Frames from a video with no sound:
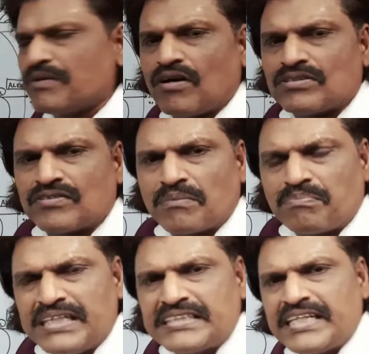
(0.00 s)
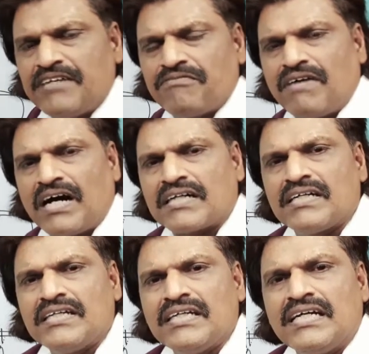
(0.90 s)
because of the PCA
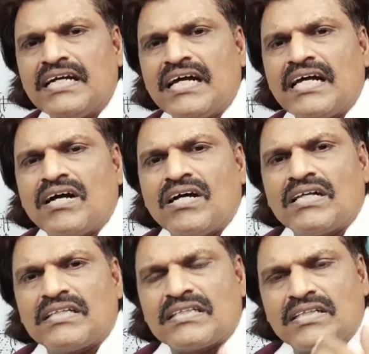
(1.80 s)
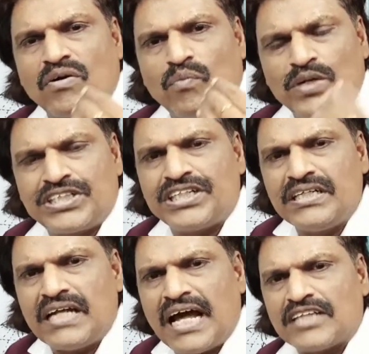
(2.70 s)
infarct, the
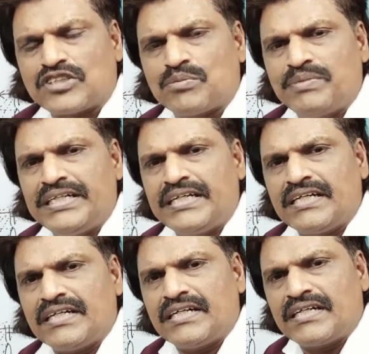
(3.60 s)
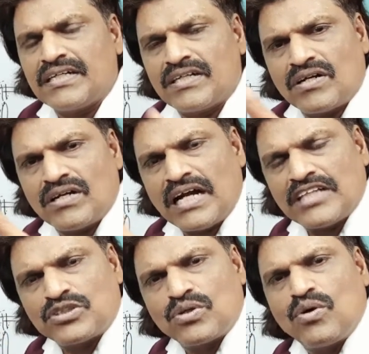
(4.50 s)
vision has
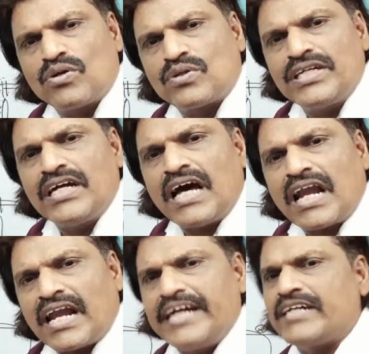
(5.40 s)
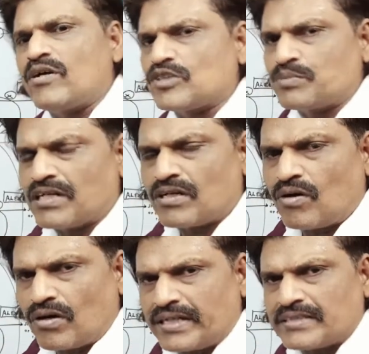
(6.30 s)
to go to the right occipital
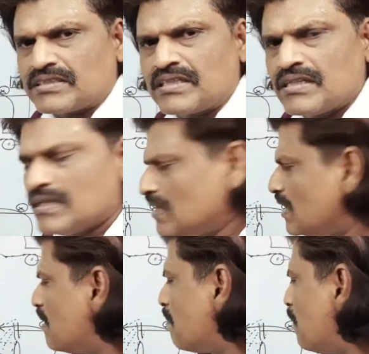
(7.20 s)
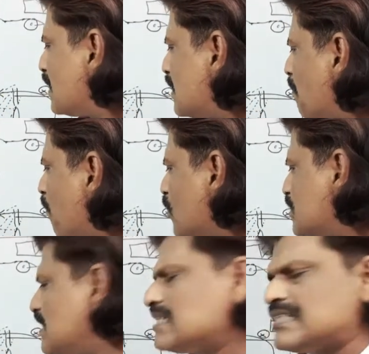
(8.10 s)
cortex. But the
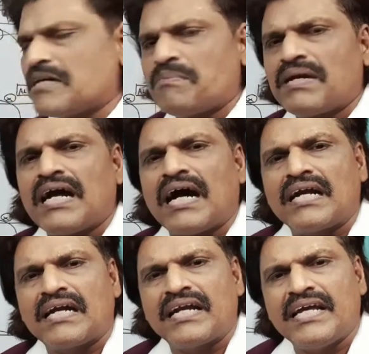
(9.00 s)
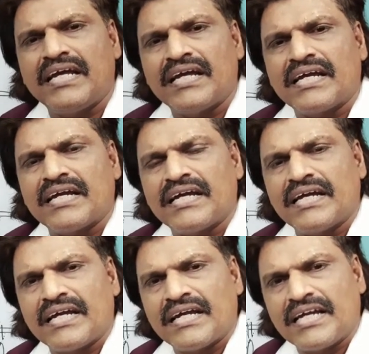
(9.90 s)
posterior cerebral artery
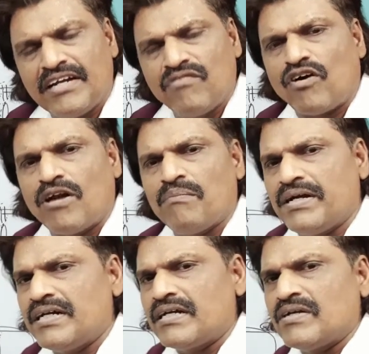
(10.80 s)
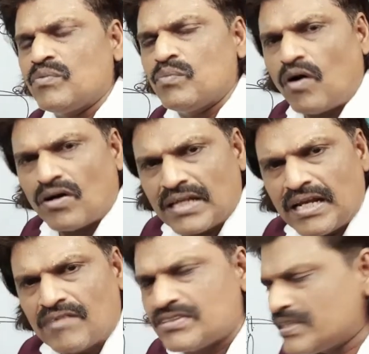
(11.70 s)
involvement on the
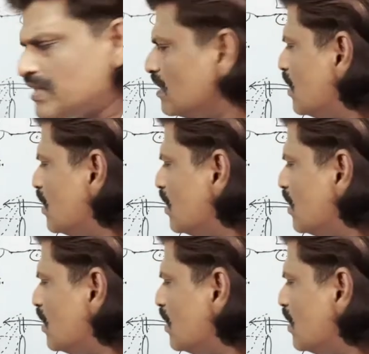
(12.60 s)
left side